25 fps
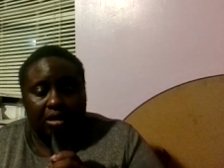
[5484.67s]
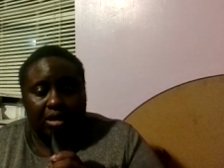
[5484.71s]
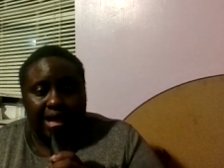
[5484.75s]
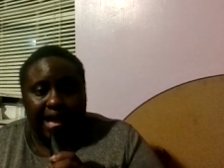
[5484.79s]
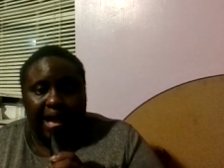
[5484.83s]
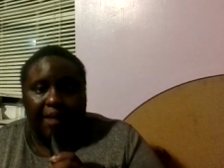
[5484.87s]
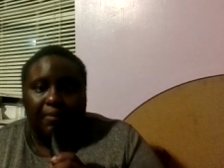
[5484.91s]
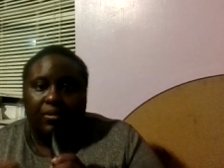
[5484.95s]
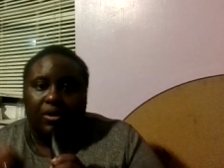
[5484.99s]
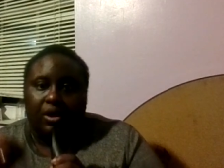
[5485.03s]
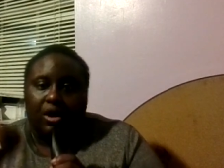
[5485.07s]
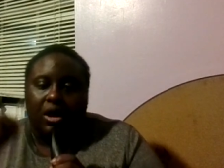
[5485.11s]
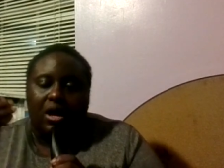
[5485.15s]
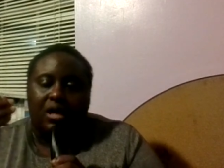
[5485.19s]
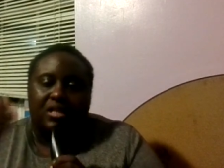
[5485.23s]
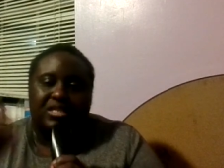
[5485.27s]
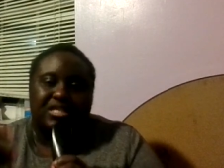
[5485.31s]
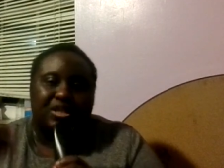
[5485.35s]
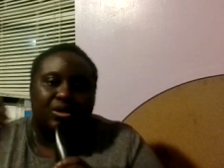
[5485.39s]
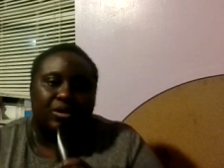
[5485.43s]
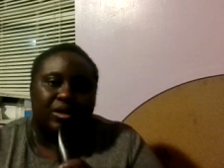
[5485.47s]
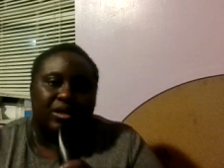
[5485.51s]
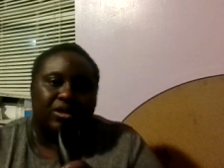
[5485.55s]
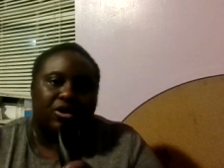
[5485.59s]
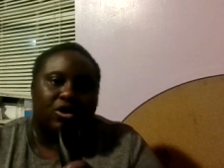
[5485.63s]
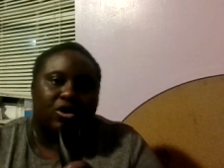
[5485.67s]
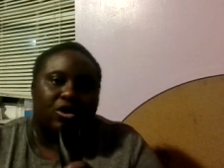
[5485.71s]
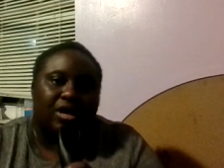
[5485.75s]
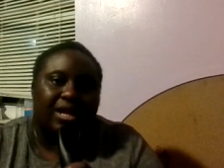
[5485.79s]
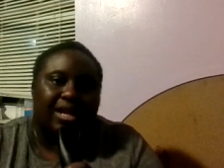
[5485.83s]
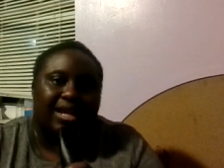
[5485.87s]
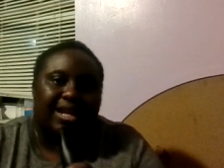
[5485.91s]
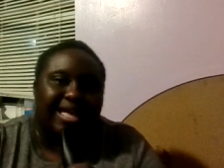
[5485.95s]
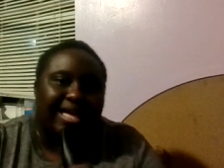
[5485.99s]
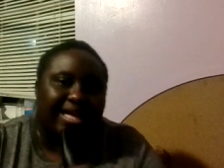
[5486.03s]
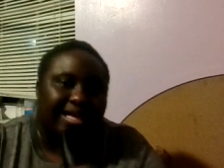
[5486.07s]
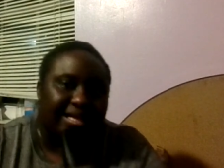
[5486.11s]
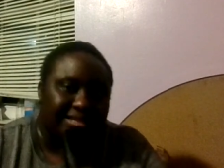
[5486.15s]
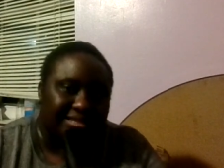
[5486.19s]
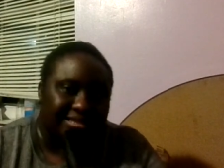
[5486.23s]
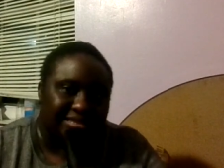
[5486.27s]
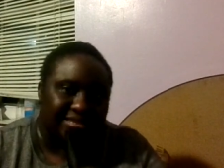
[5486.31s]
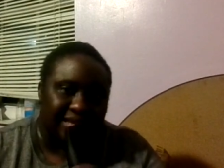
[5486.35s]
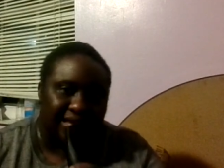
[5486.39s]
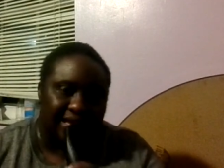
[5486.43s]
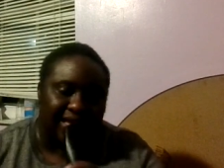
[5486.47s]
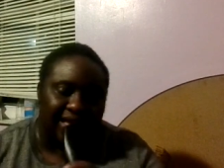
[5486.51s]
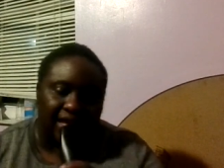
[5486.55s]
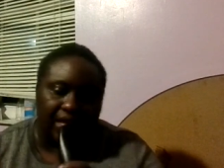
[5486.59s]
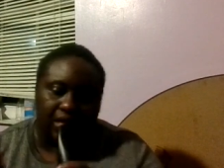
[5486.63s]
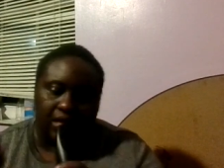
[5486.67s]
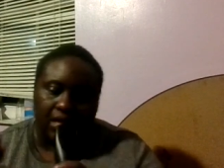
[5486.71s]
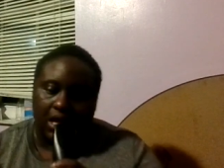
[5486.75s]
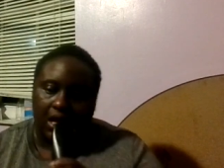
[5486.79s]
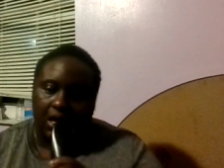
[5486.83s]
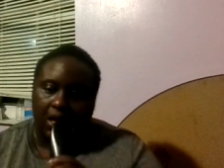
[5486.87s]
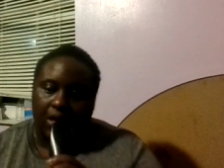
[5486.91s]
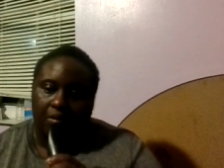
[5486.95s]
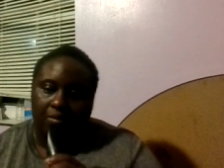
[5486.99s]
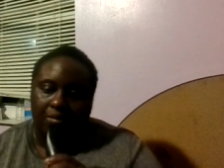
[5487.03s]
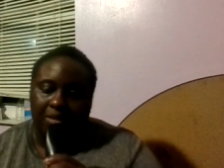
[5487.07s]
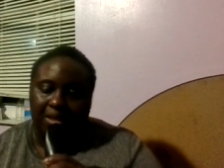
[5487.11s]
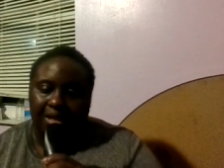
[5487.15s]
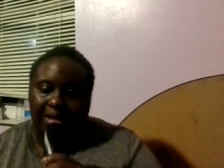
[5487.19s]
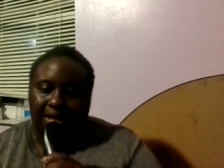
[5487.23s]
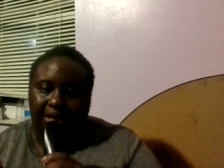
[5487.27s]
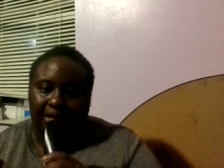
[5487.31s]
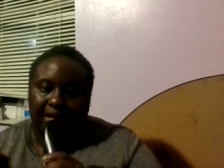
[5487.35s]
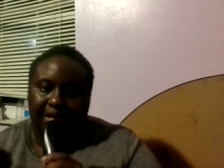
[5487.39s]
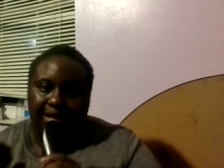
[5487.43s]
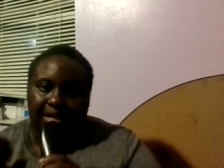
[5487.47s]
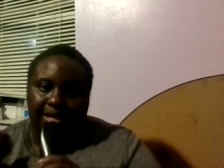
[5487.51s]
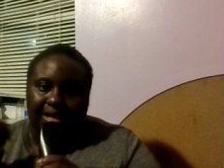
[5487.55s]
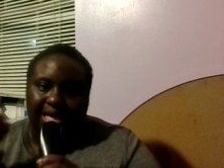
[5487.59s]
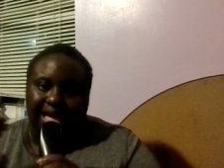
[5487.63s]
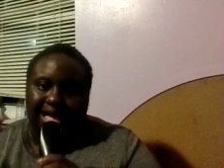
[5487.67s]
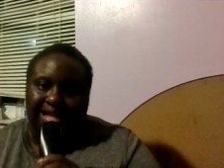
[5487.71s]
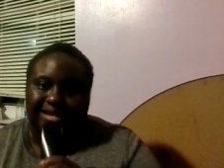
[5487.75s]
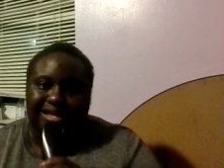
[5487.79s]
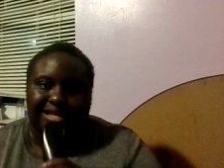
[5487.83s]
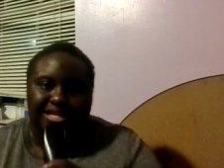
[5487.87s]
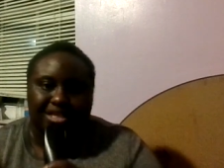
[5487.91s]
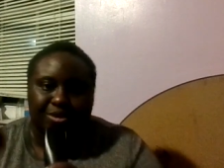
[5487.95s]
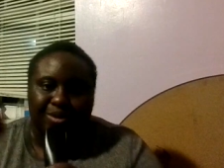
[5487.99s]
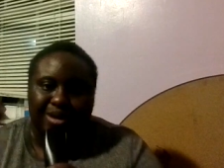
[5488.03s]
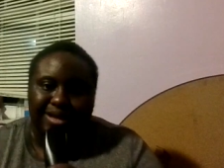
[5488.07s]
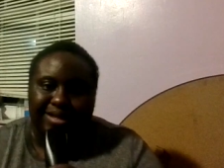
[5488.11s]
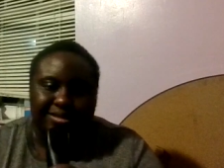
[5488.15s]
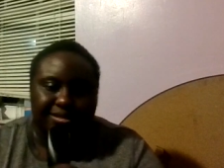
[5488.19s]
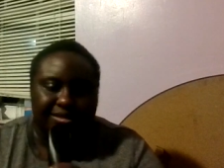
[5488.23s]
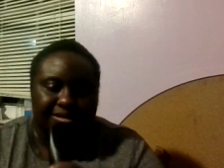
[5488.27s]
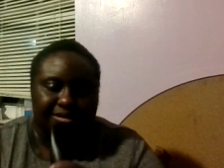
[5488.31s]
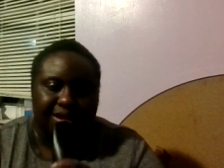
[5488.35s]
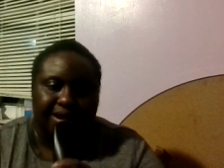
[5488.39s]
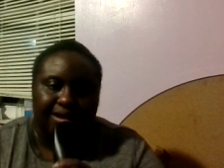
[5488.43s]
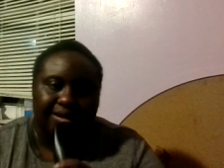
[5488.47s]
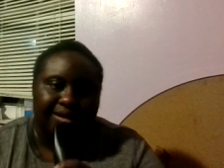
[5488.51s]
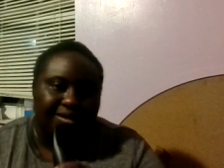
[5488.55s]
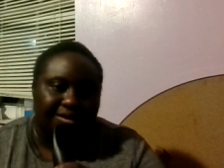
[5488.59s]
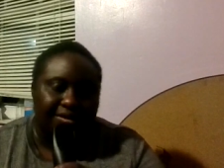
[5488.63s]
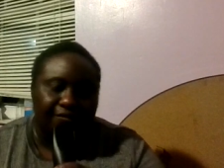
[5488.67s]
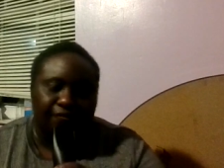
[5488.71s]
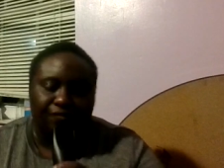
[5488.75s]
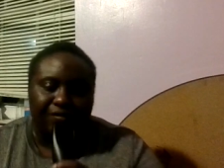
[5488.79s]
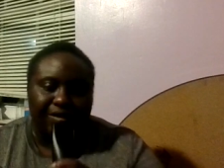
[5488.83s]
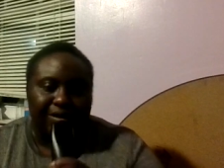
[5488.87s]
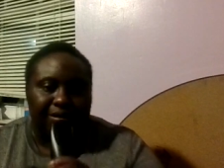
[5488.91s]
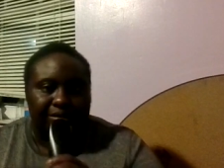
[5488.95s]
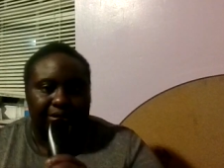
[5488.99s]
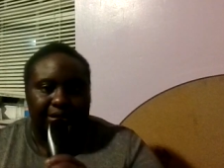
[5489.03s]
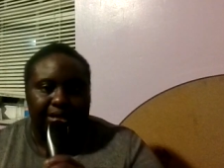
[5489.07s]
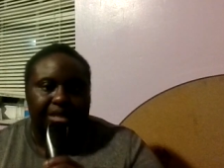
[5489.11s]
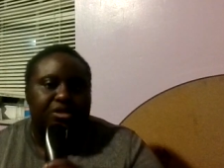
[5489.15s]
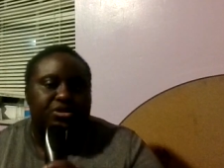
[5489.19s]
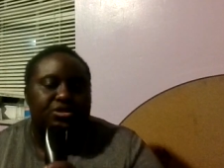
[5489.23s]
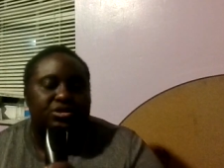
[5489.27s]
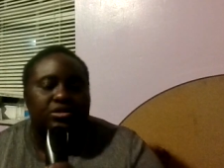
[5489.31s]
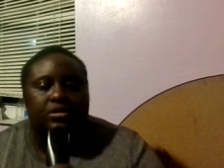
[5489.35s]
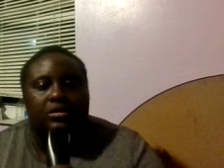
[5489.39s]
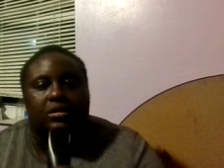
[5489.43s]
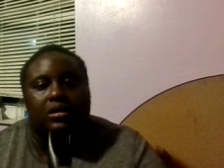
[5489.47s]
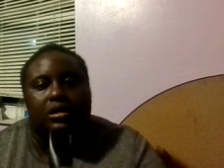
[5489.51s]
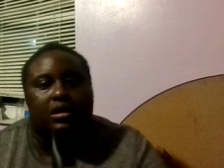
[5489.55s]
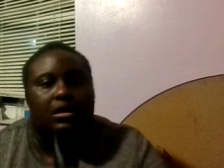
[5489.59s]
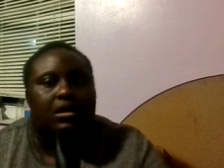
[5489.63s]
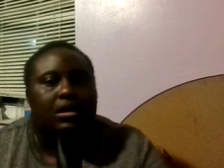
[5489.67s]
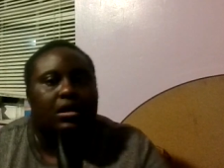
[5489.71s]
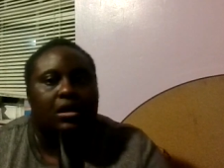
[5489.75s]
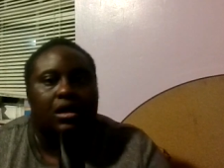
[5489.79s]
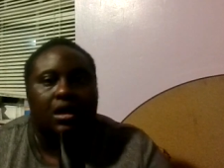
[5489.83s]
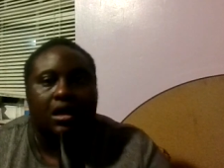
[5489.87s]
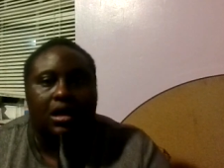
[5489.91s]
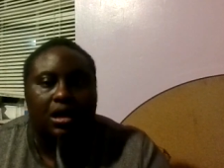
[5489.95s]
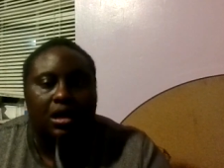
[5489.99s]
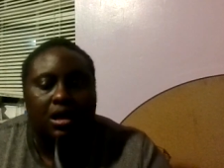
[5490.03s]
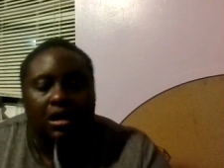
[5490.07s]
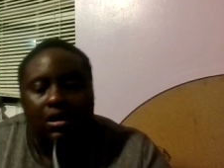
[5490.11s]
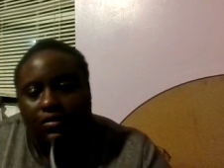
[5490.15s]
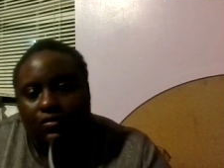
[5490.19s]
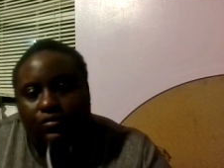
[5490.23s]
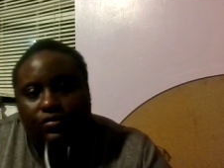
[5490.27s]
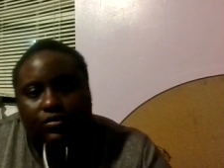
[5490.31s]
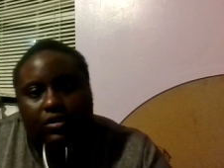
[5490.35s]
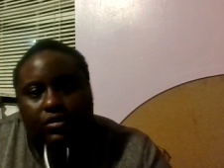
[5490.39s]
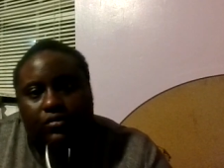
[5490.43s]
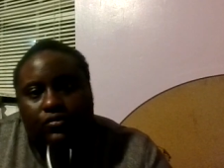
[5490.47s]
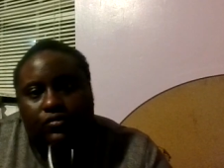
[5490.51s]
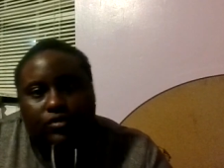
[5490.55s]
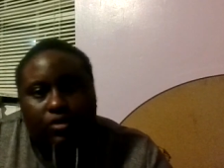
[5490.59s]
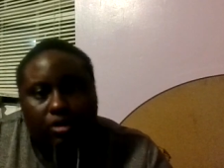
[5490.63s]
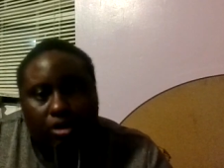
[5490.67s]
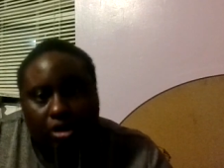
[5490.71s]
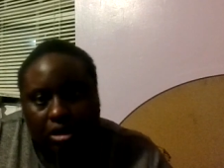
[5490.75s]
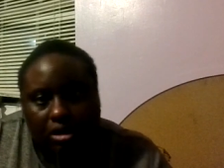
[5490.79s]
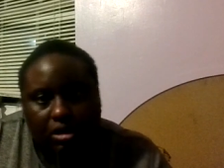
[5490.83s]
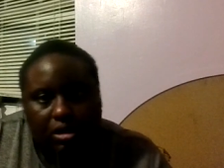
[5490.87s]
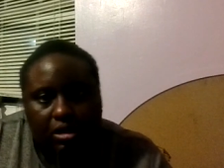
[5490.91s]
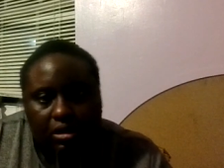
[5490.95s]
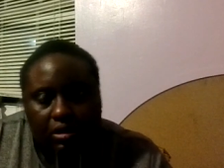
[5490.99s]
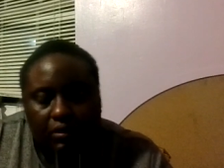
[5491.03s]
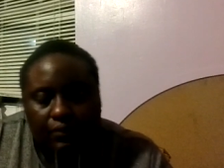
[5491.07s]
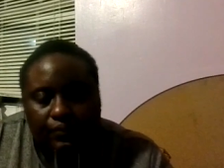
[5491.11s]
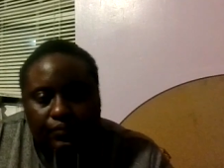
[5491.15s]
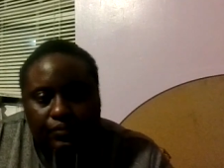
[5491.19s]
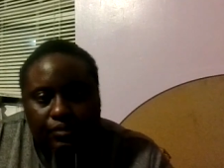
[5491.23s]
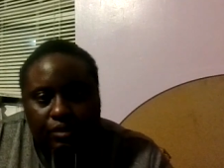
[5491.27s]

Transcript: I'm continuing her legacy in um and that's why I started a foundation for her.